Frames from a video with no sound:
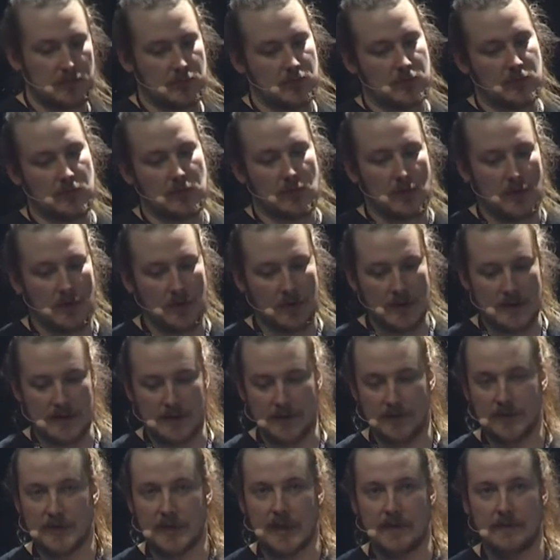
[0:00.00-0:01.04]
all kinds of
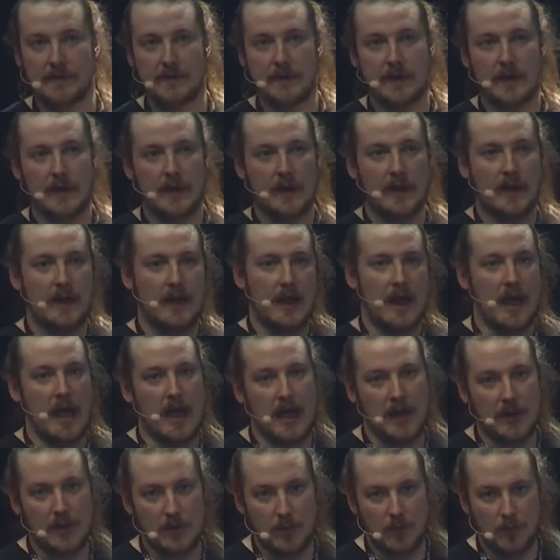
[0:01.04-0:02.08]
stuff.
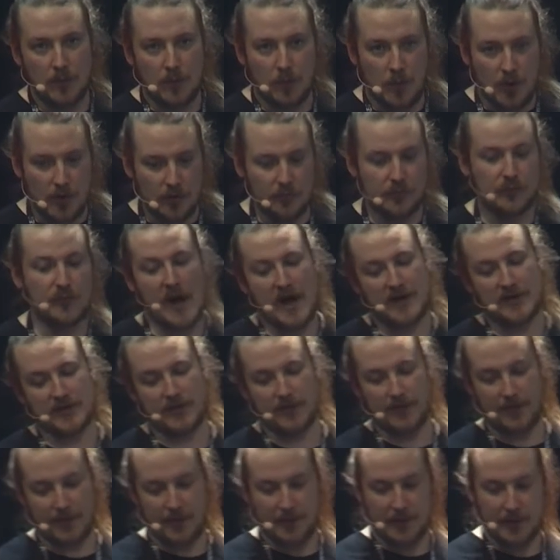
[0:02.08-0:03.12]
I won't rush
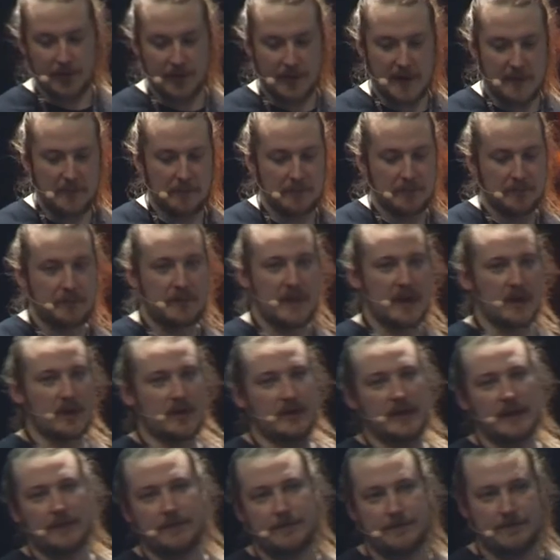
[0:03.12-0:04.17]
through them, because
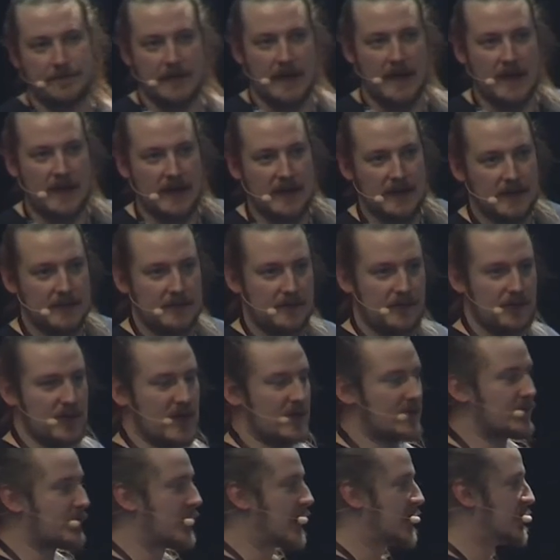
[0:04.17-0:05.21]
if I
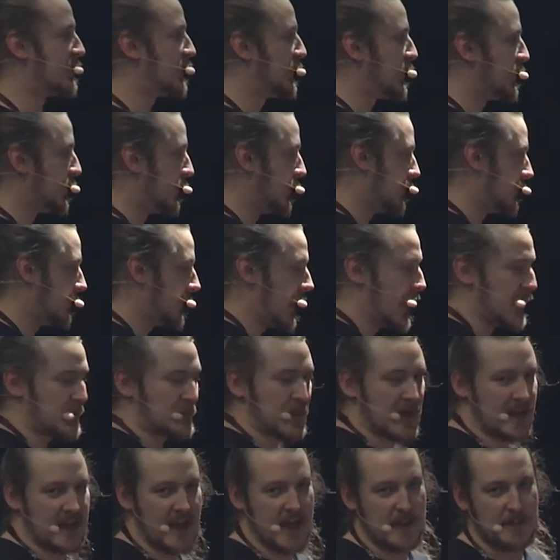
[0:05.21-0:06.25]
just rushed through
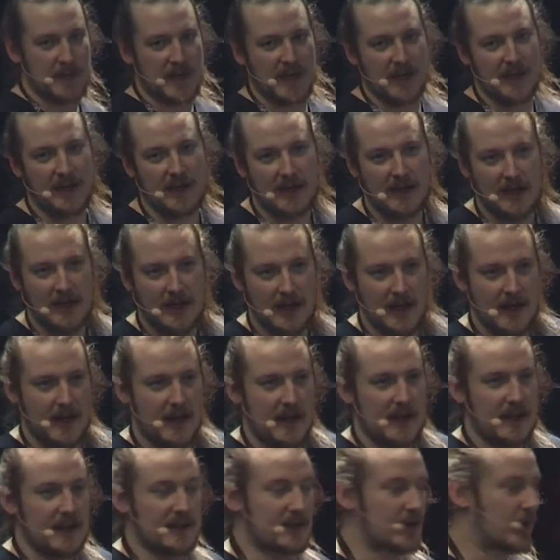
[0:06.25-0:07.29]
HPKP,
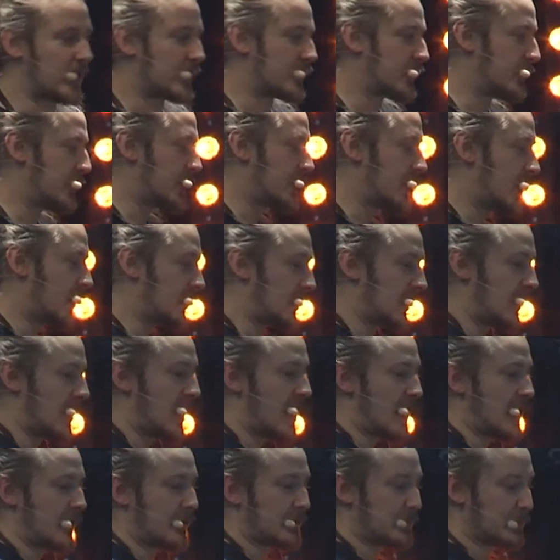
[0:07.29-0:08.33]
it's going to result a lot
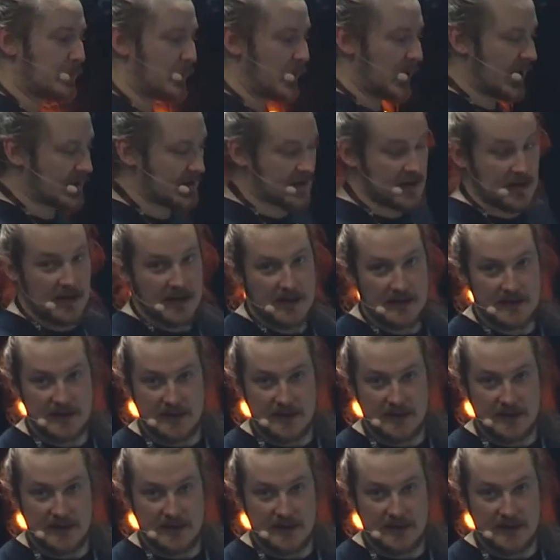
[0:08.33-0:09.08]
of brick sites.